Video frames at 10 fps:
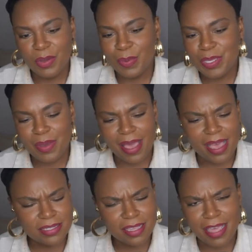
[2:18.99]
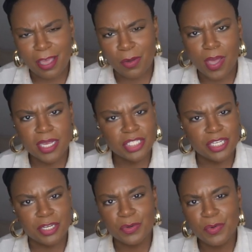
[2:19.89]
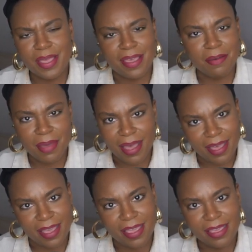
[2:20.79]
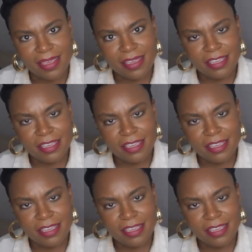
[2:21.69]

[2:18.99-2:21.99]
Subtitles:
when you ask that question, who am I?